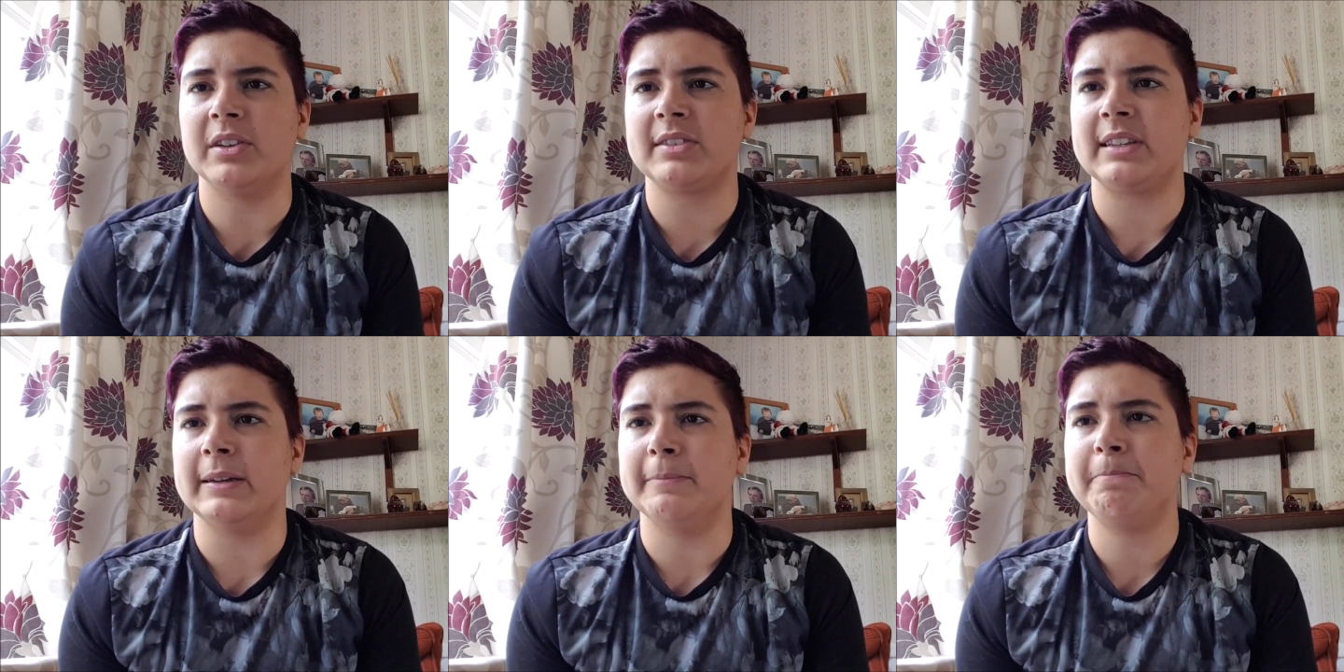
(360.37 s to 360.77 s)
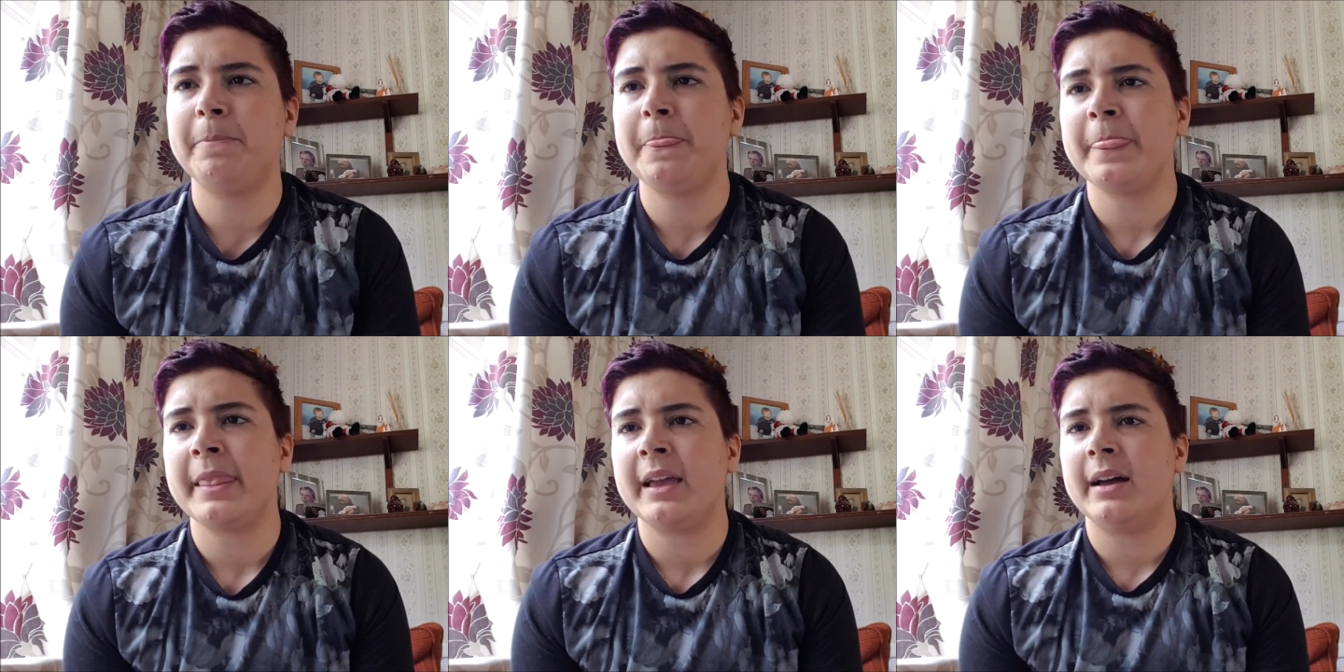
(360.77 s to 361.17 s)
ask him.
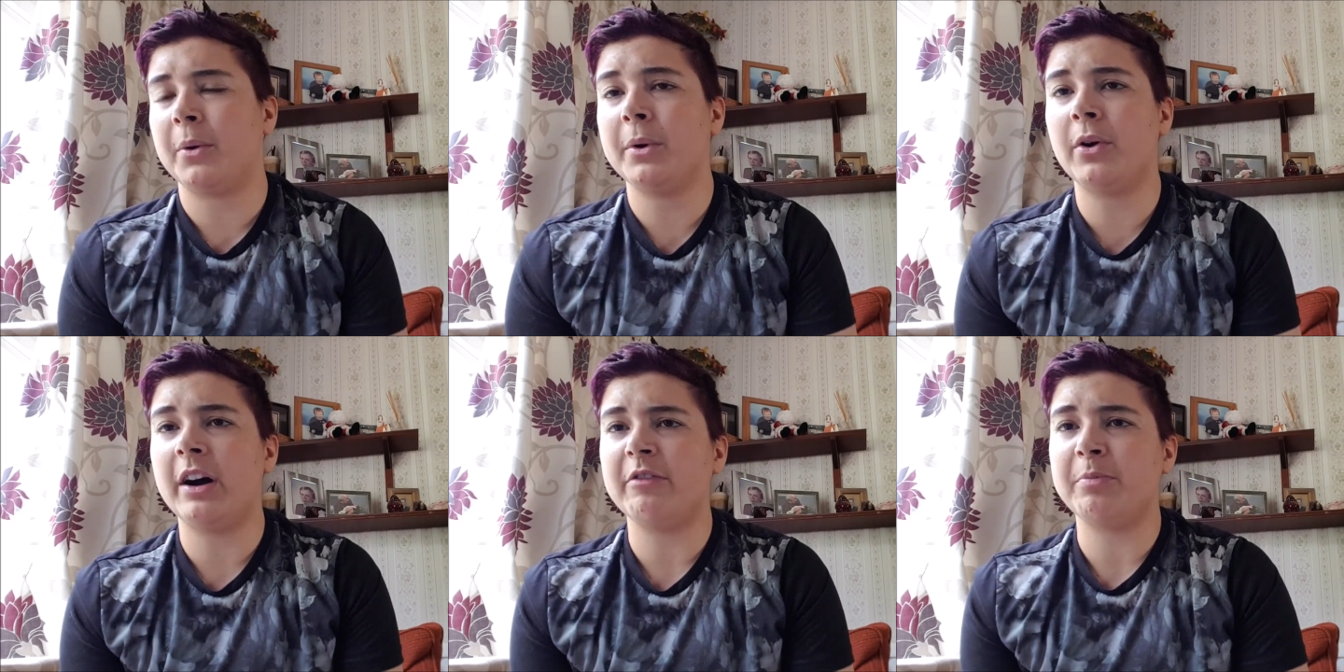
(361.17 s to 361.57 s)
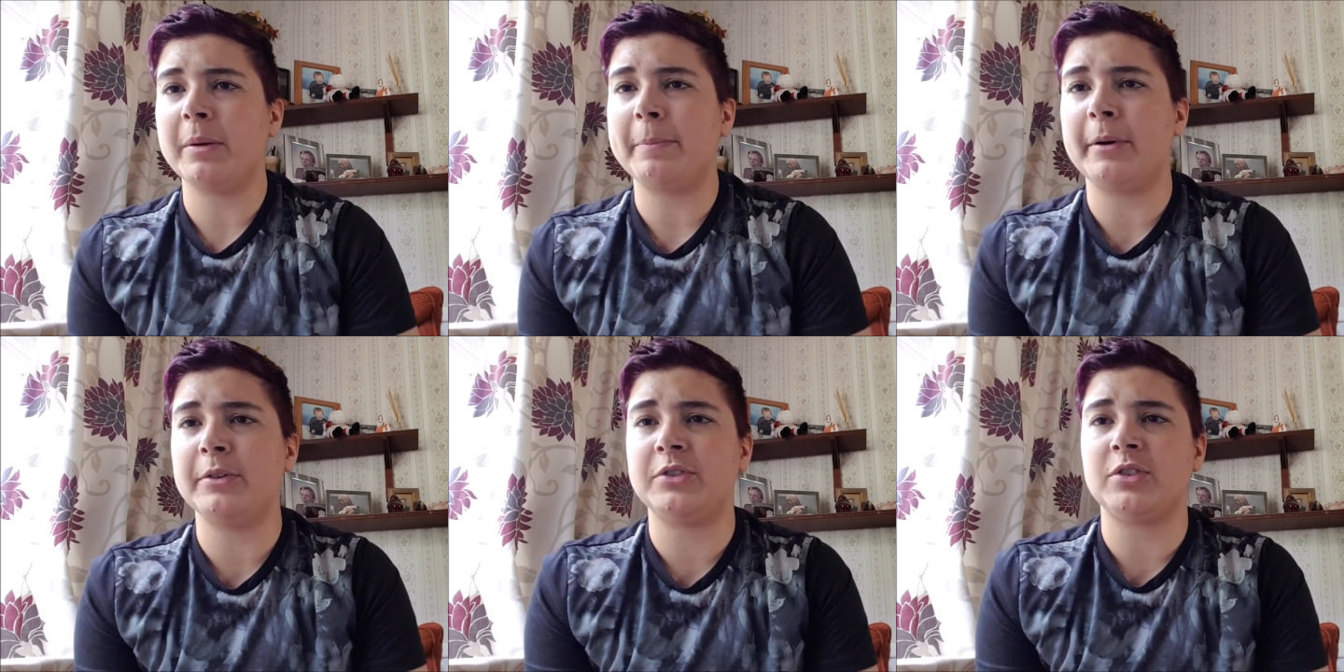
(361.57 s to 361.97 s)
I will have my
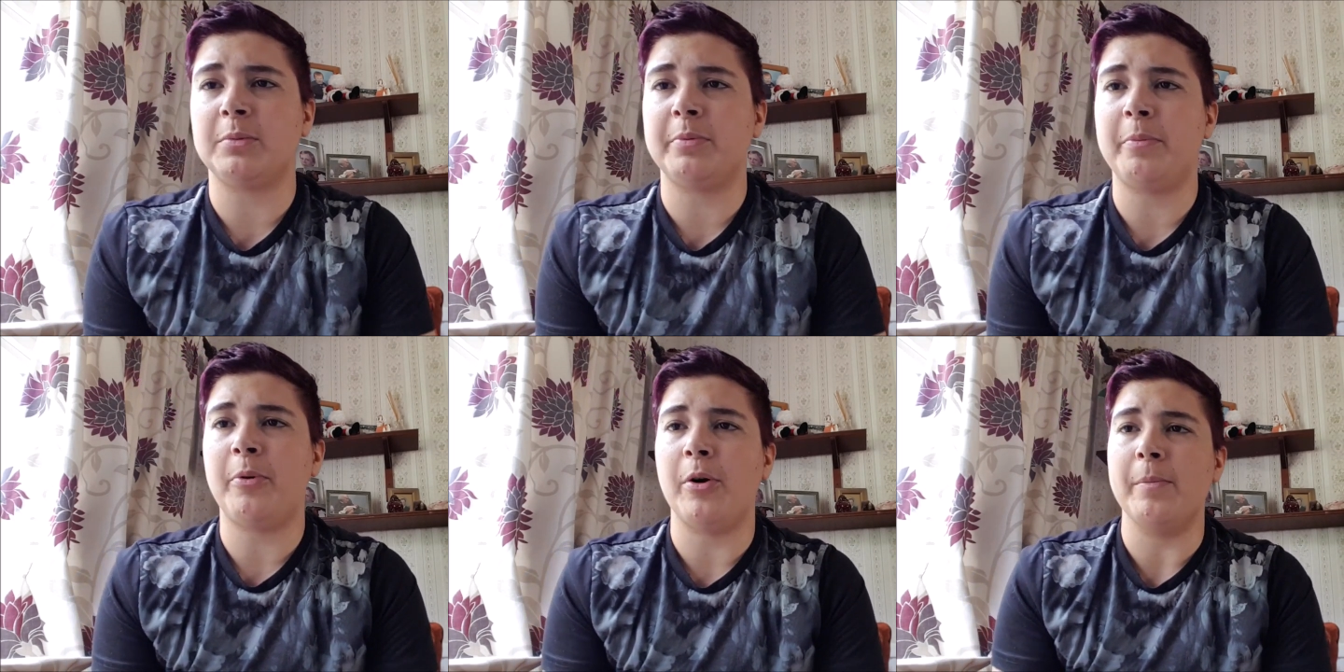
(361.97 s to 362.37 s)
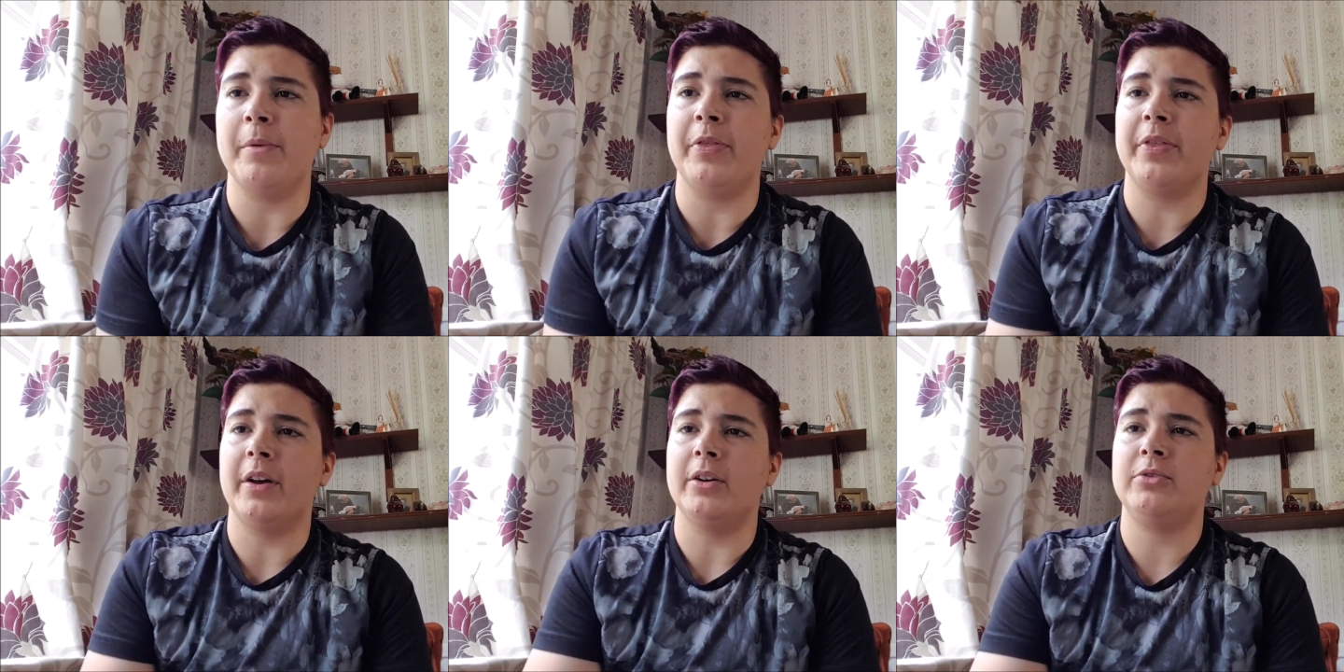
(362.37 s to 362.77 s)
post-op
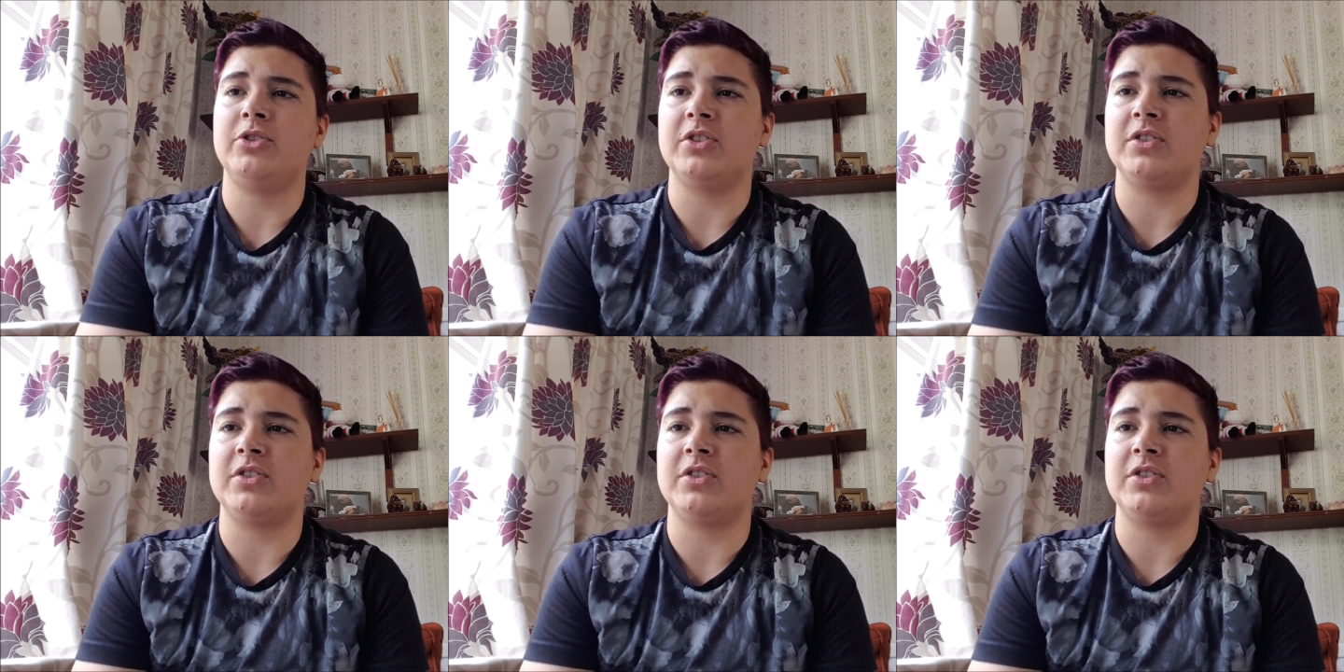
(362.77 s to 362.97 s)
appointment though,